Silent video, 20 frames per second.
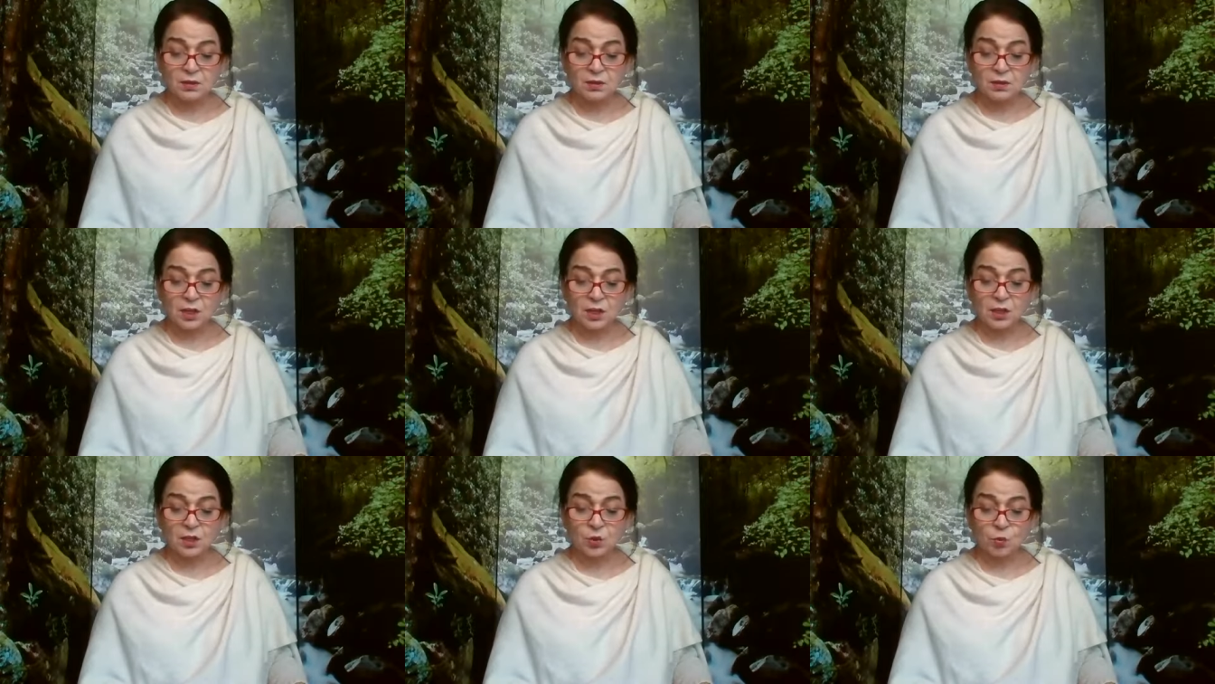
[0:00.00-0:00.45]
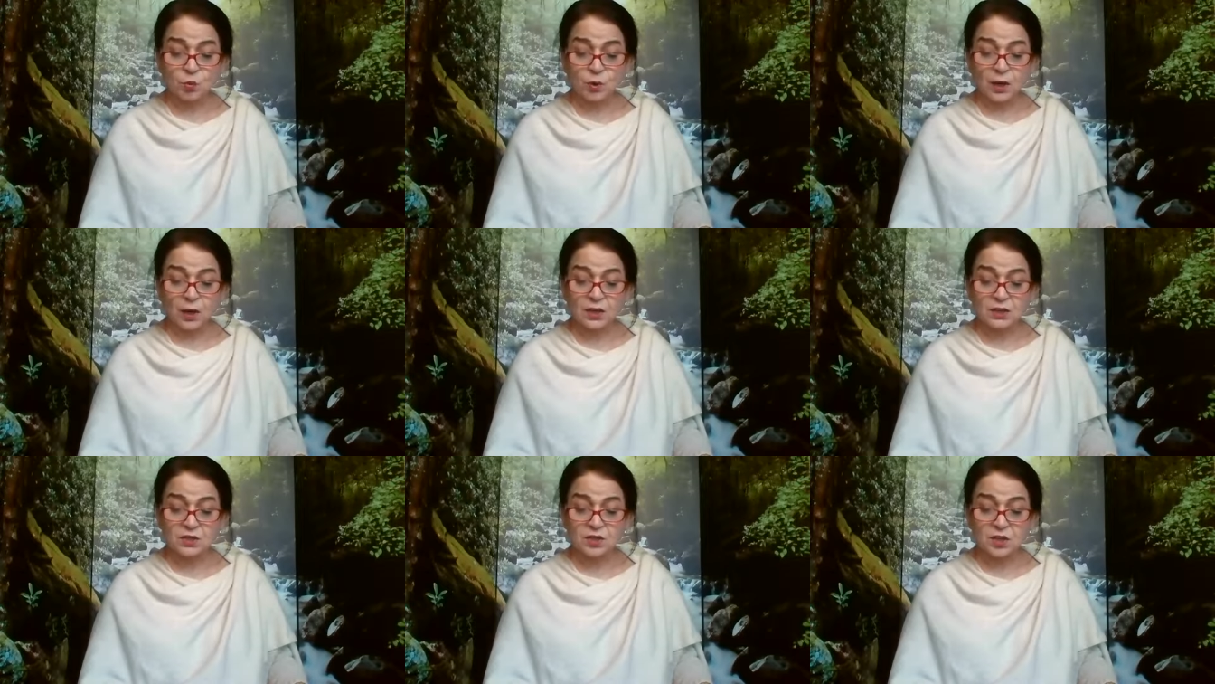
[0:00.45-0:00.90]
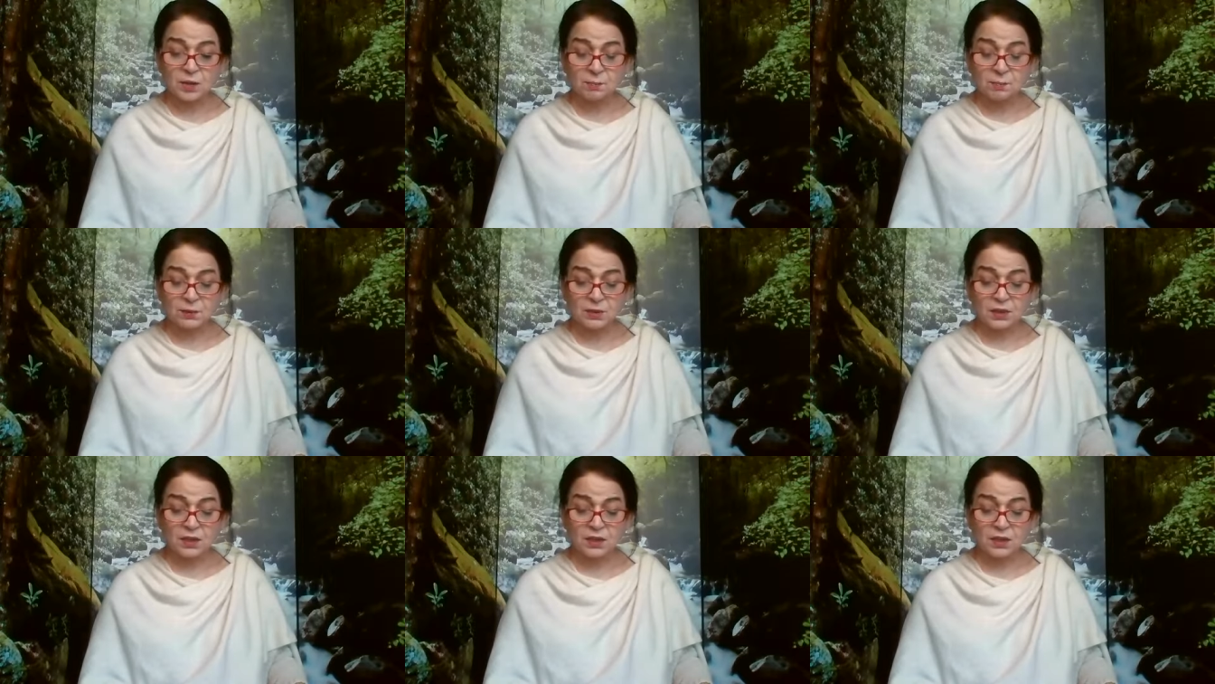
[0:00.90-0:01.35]
Ti Dwa
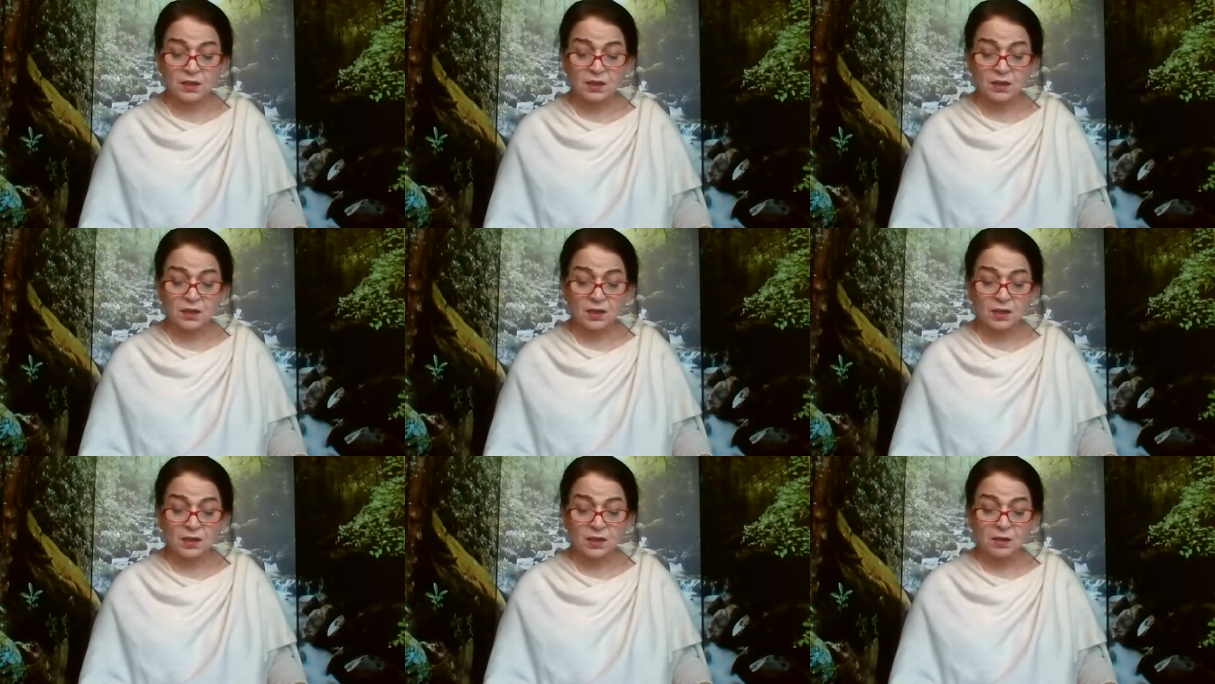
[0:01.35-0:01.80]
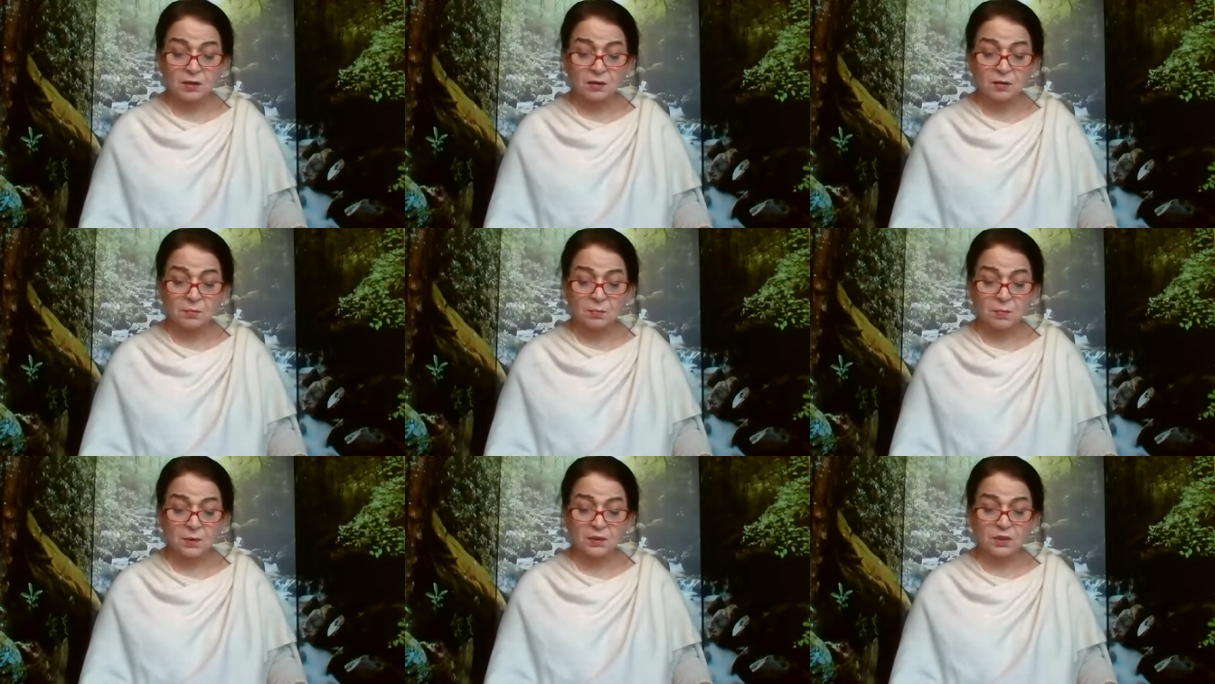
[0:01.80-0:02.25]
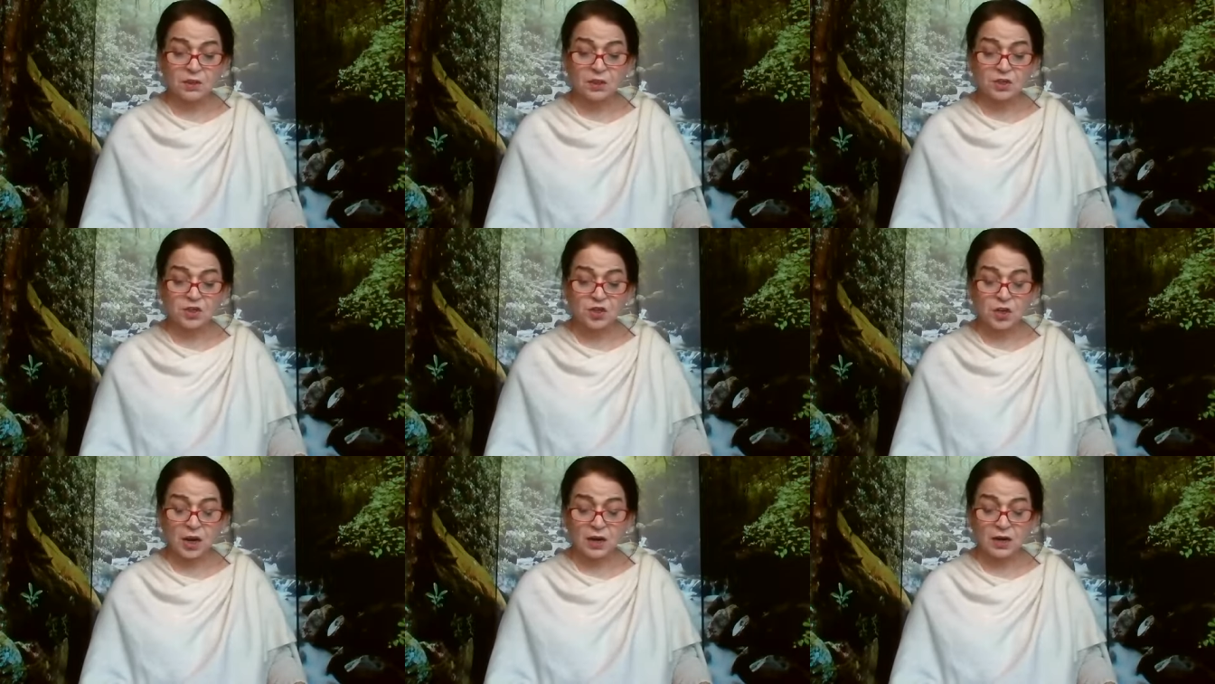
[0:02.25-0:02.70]
Sapati
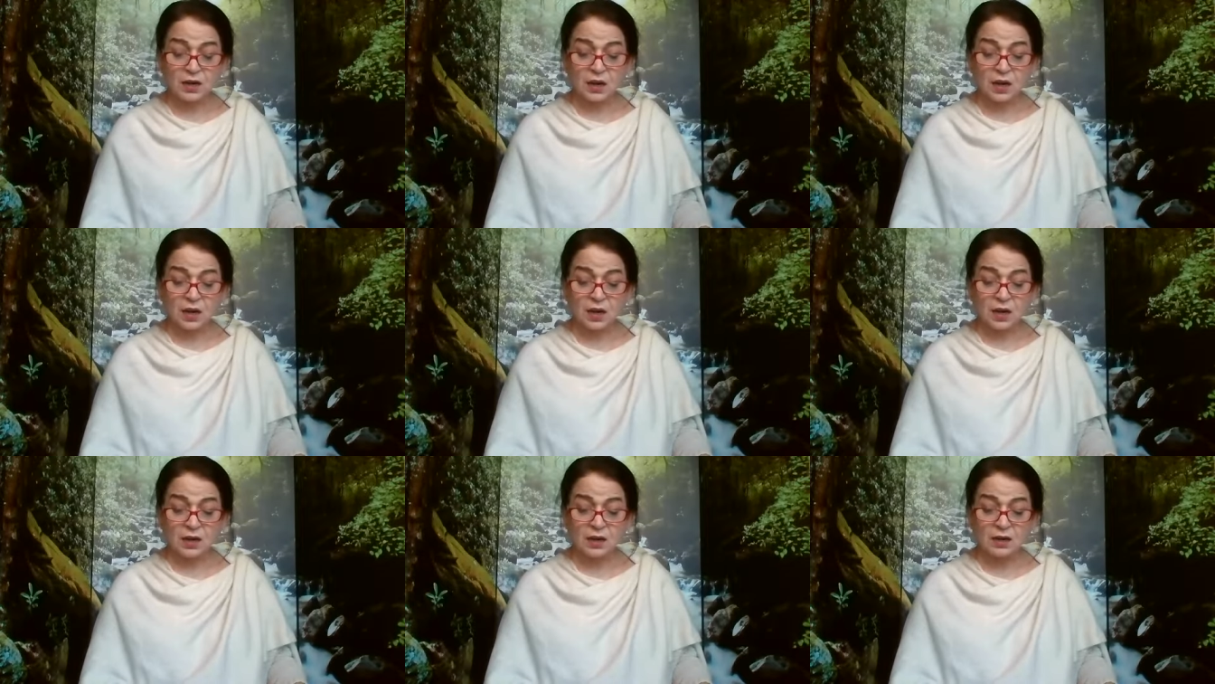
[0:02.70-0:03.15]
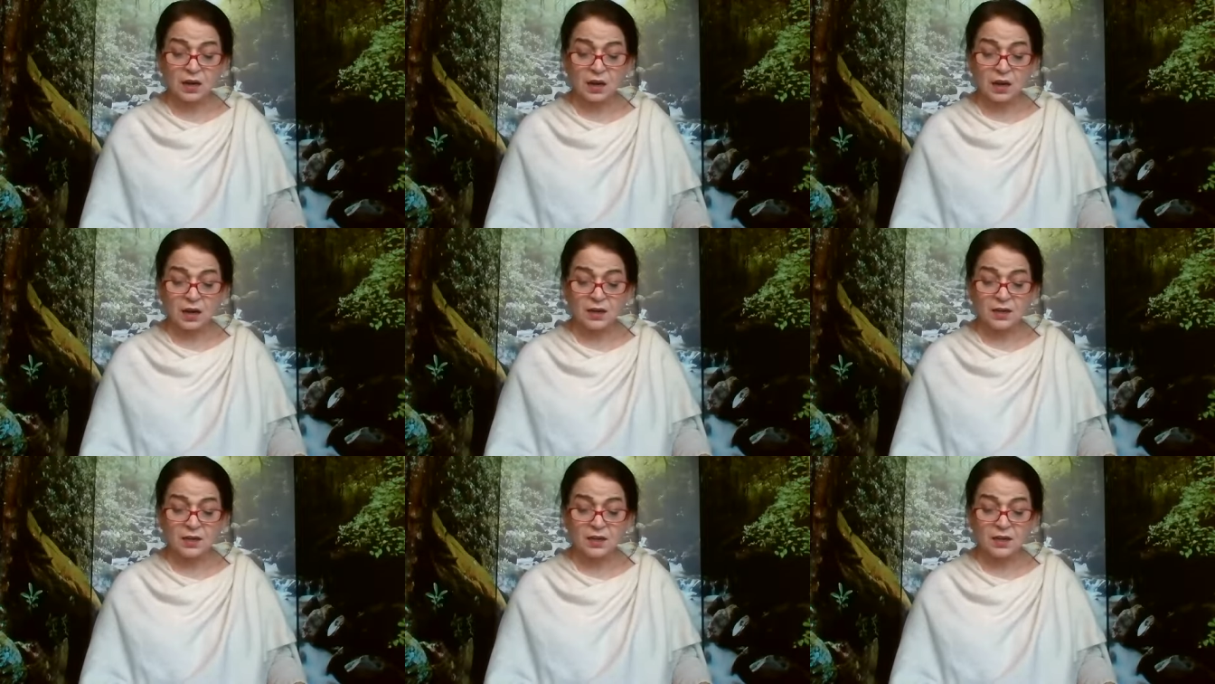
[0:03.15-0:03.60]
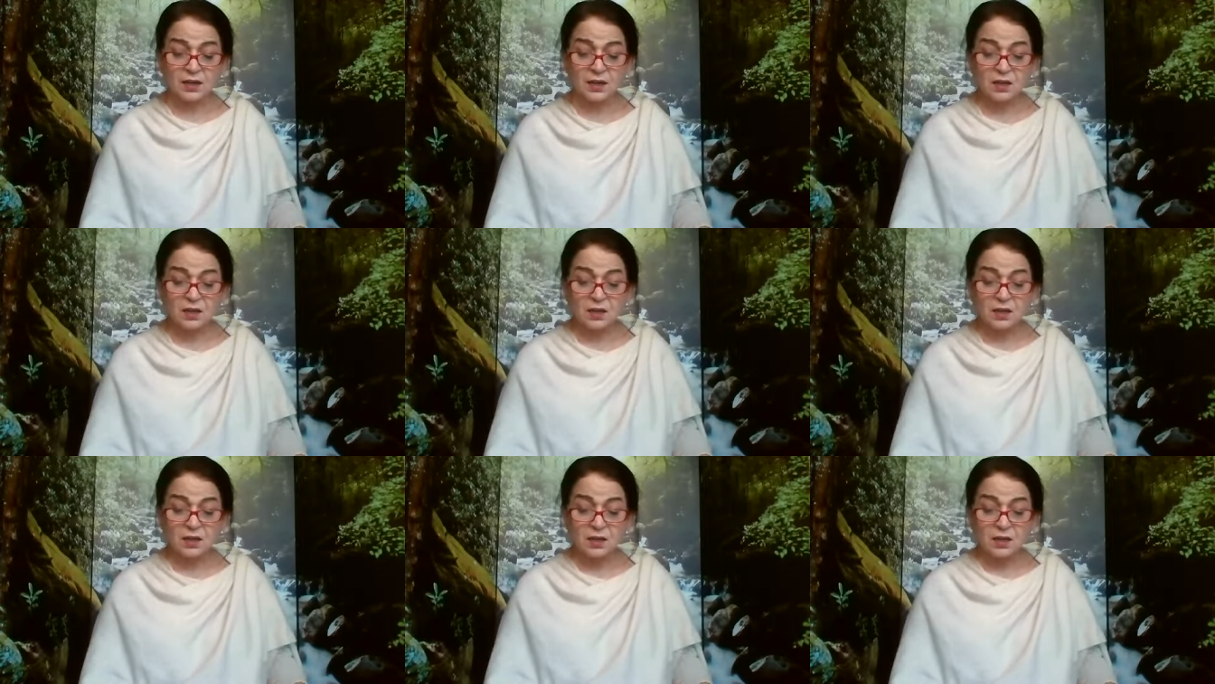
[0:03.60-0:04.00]
Pratishakaha Nadi